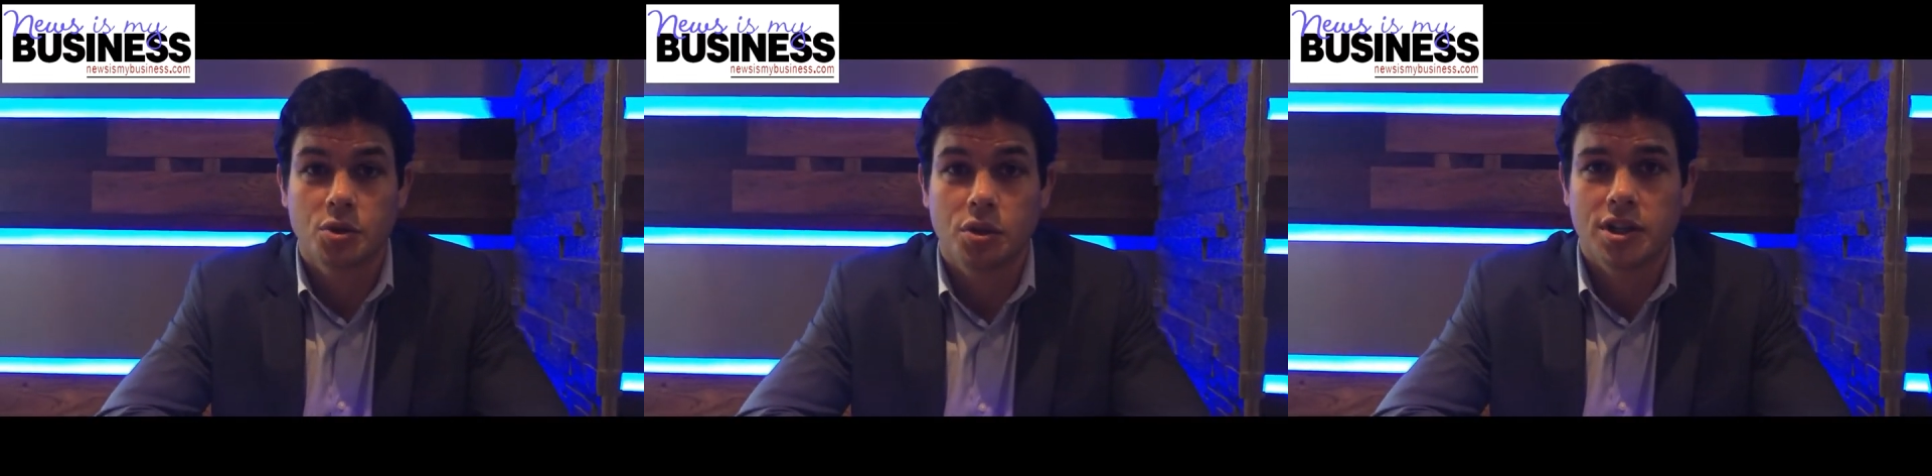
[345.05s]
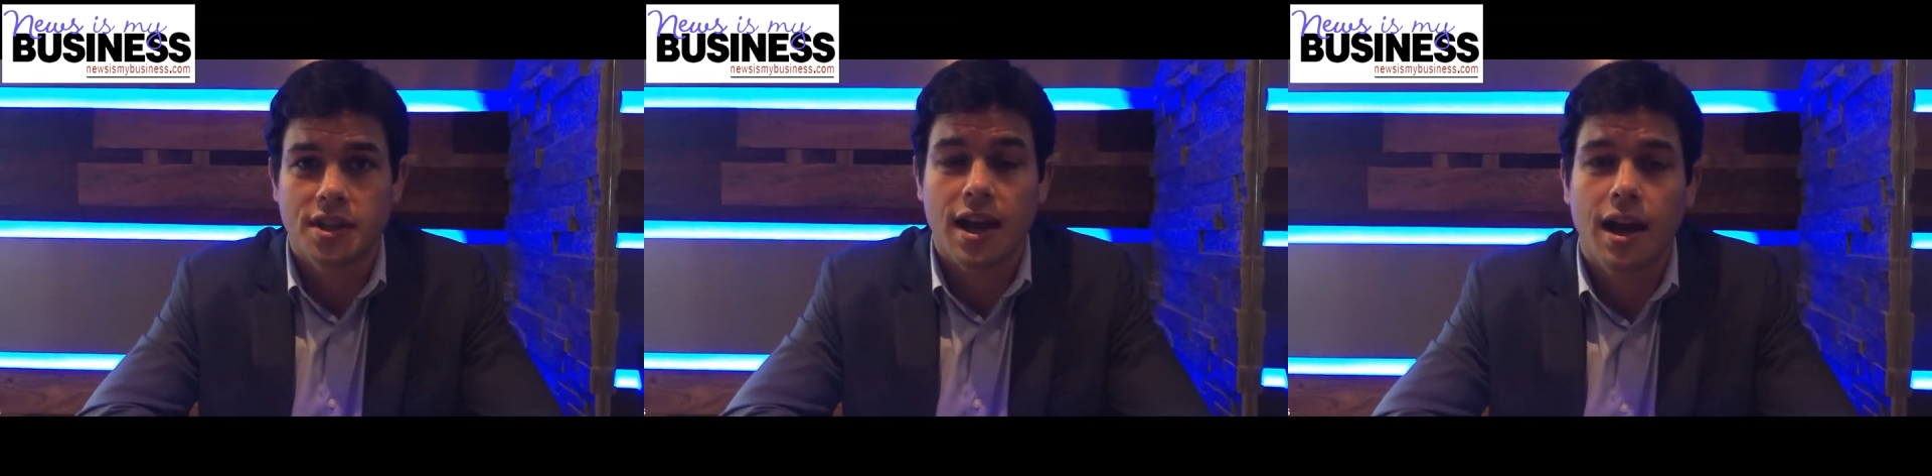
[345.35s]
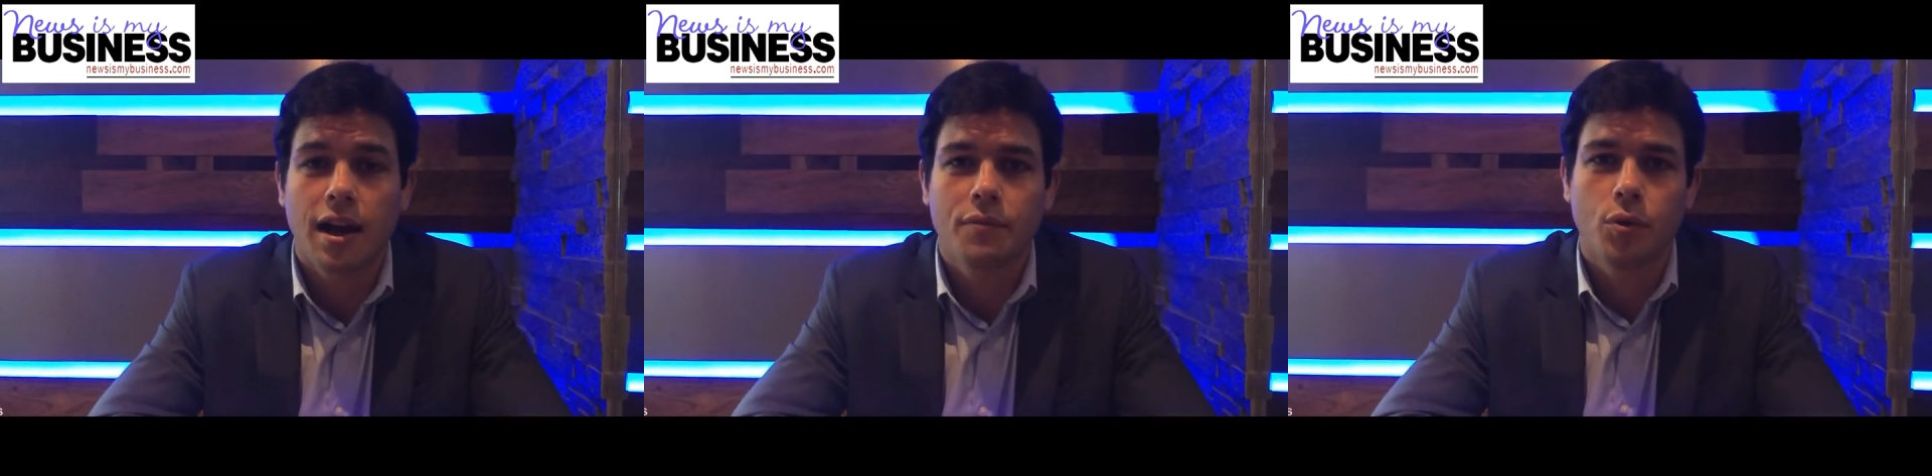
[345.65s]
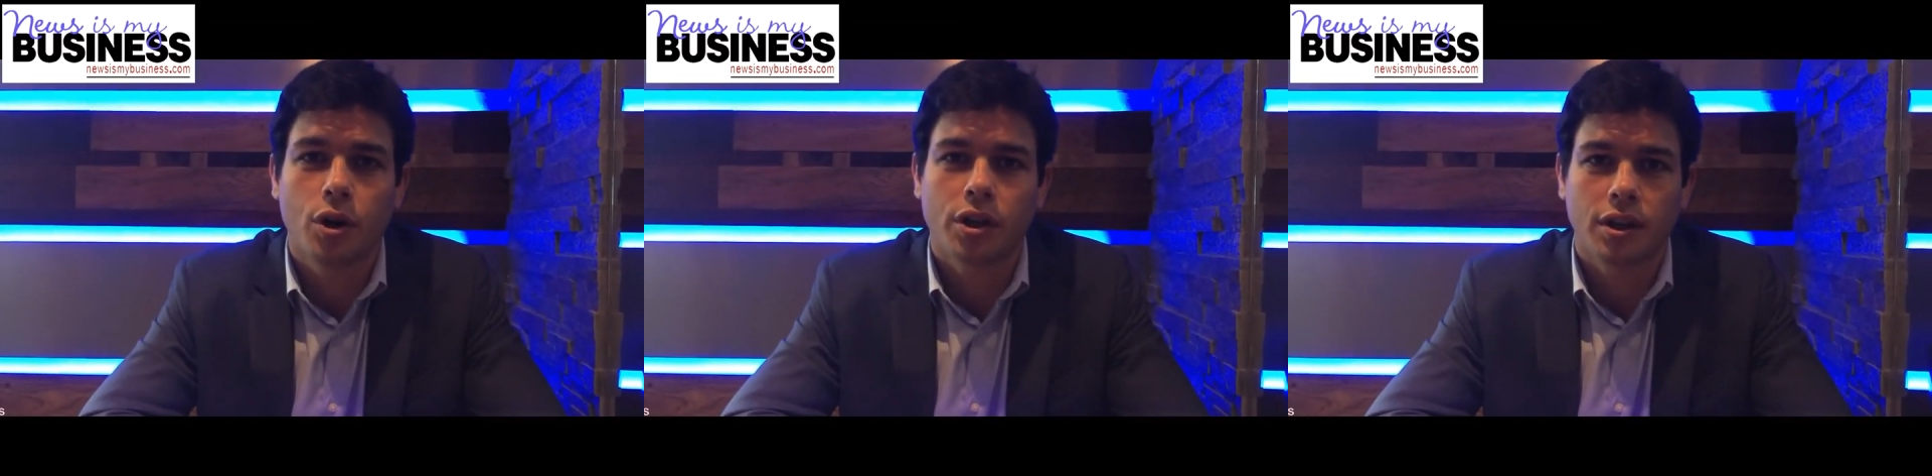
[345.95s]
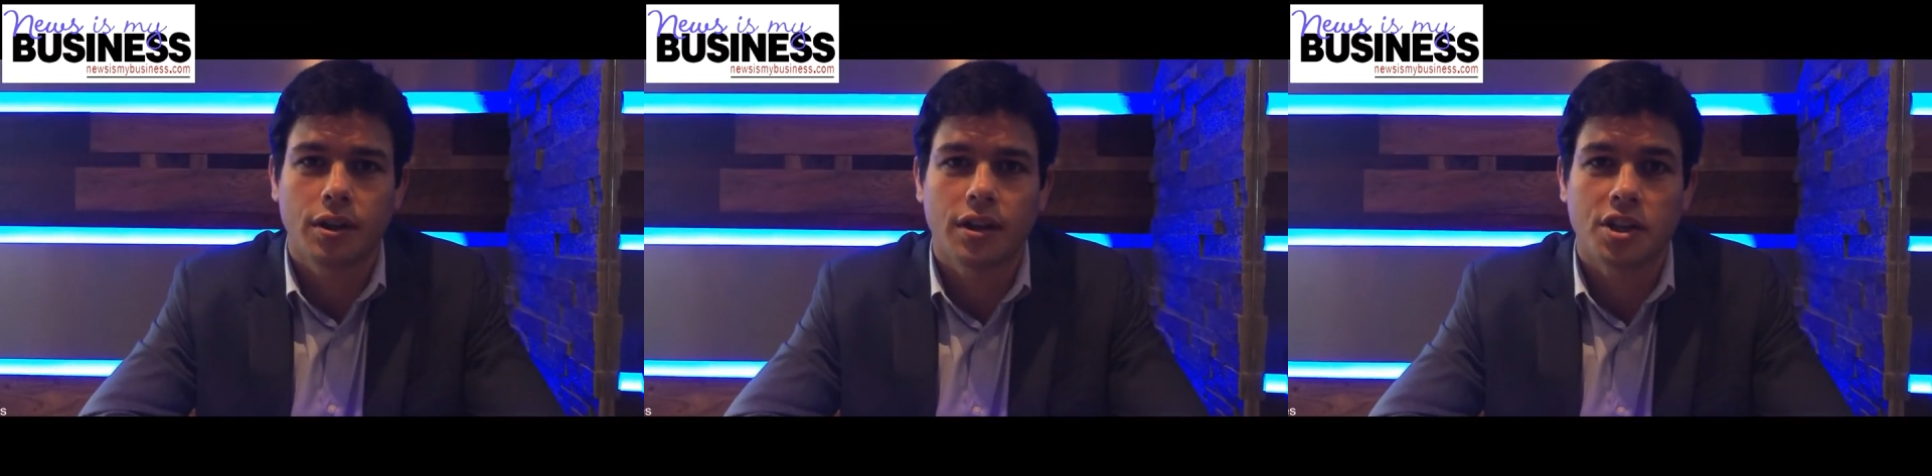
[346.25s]
2 years and a half
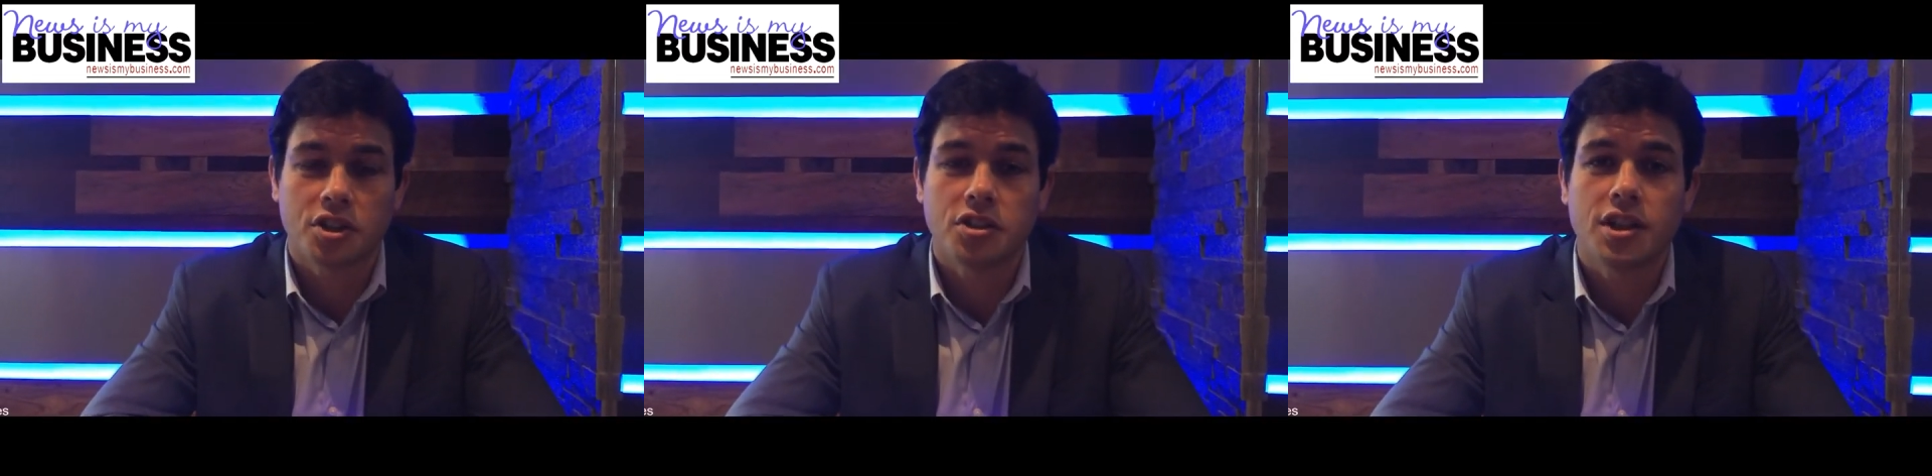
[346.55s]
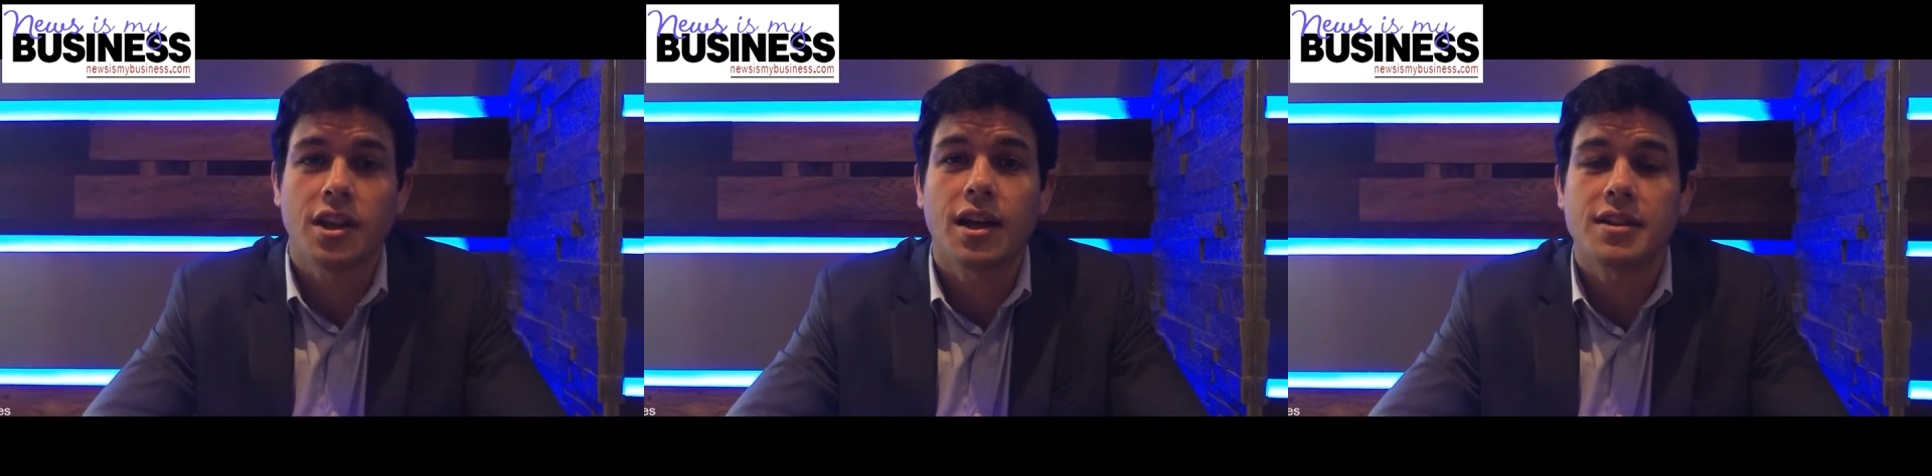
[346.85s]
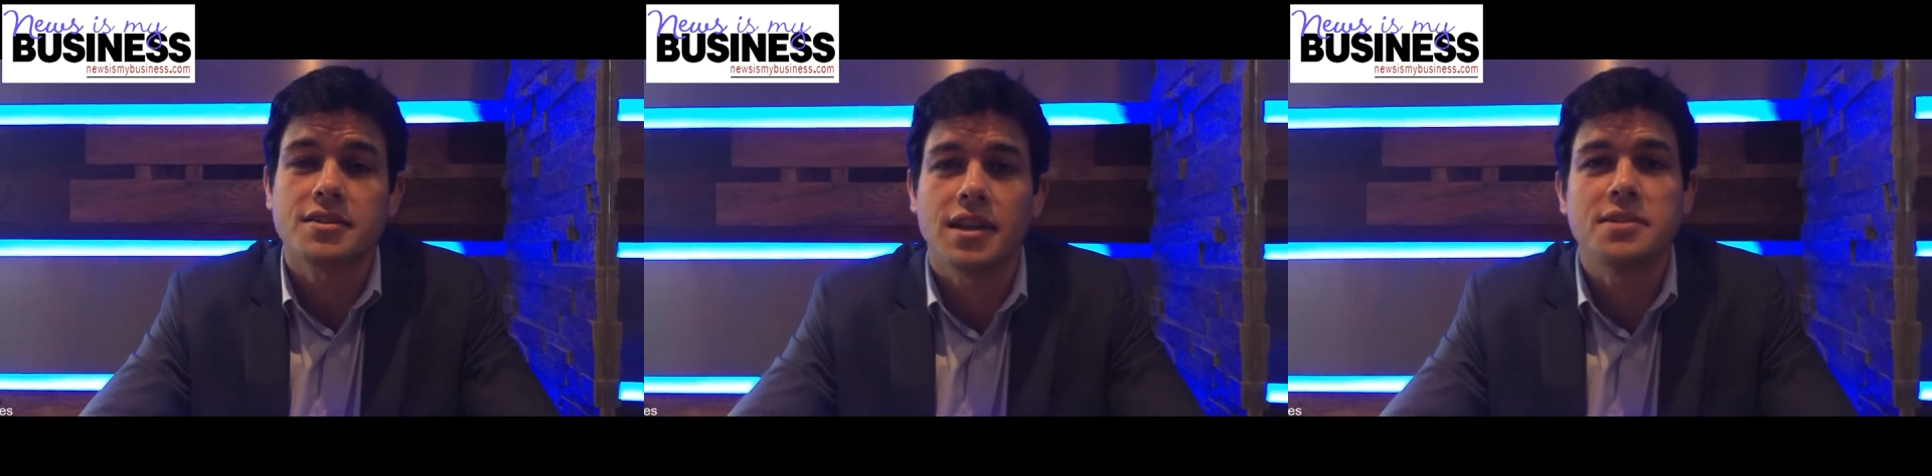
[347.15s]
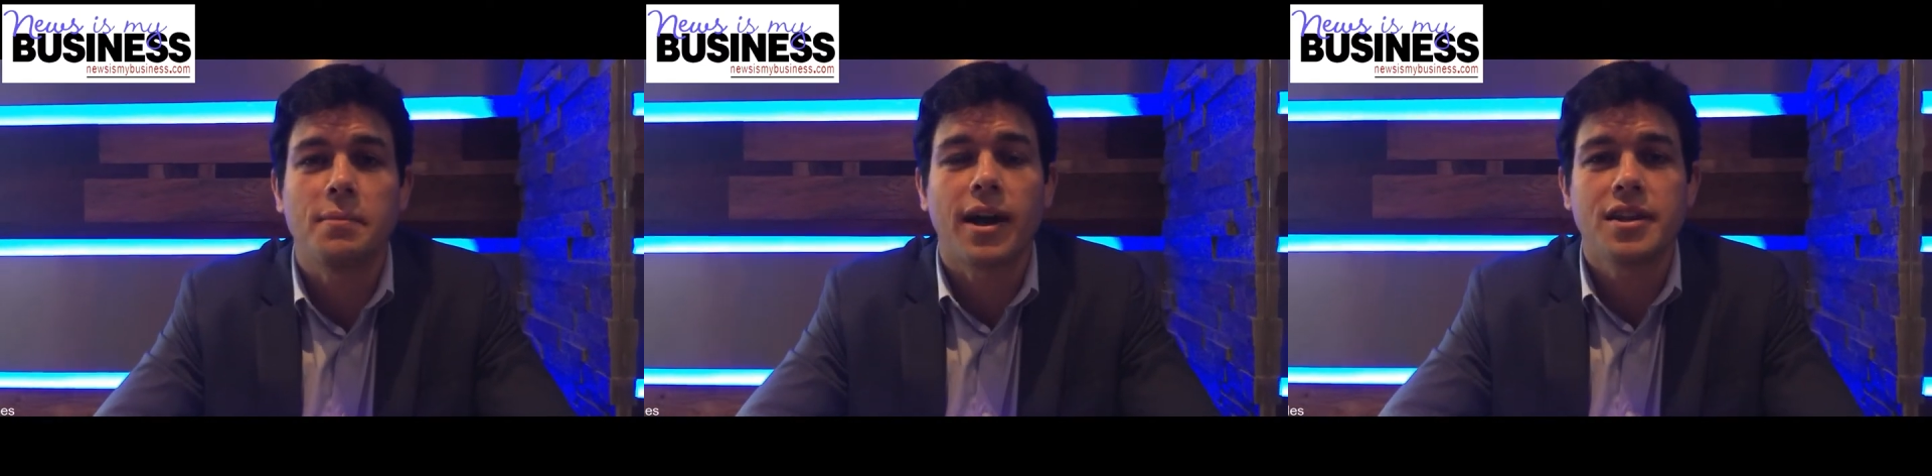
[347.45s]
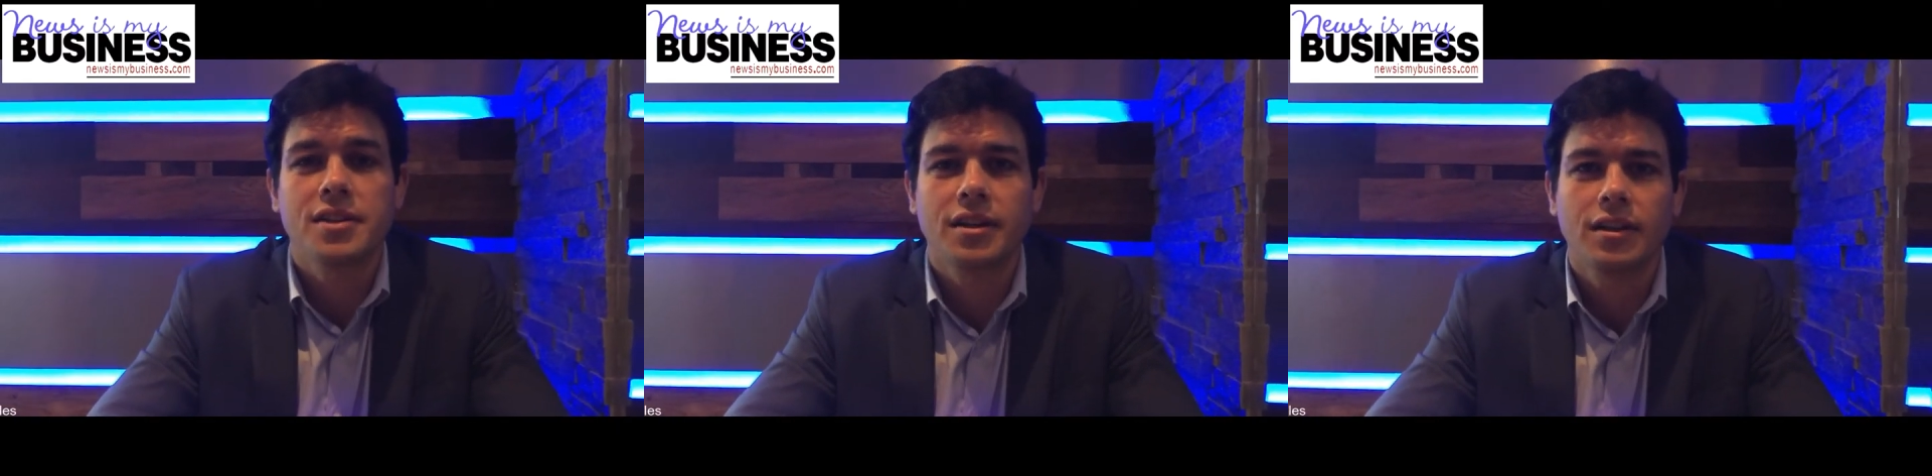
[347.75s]
working in Argentina as sales
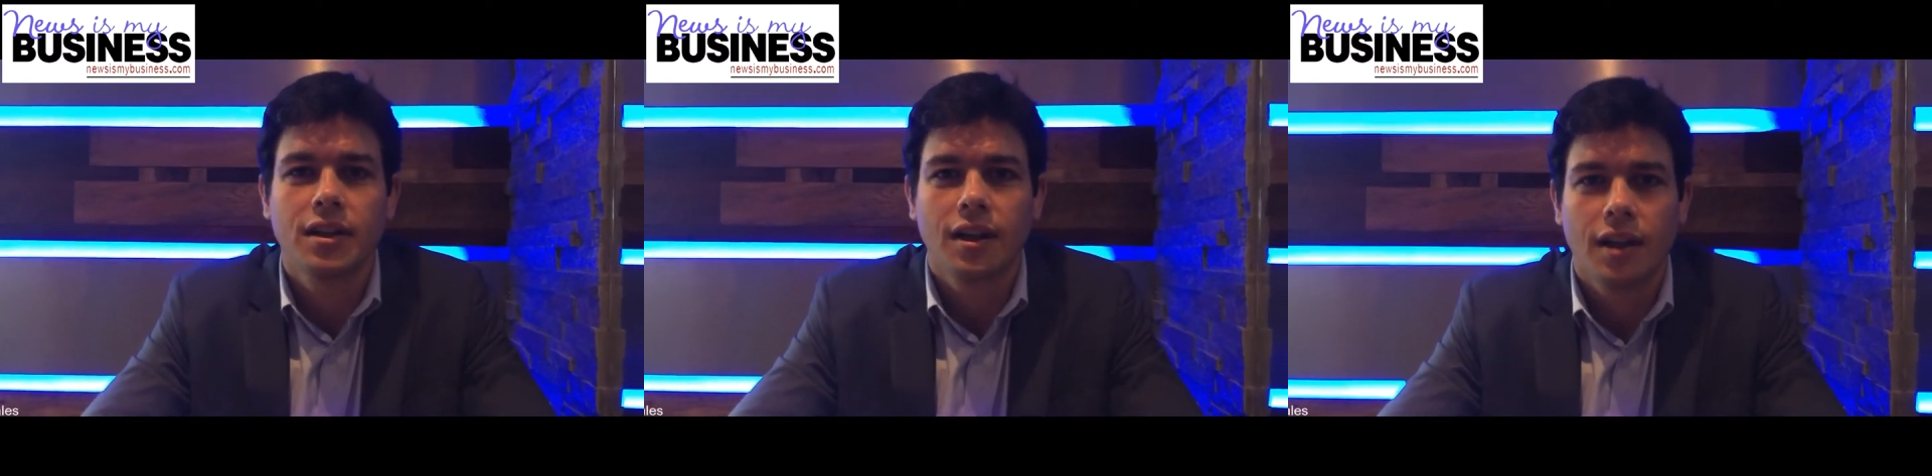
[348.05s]
manager.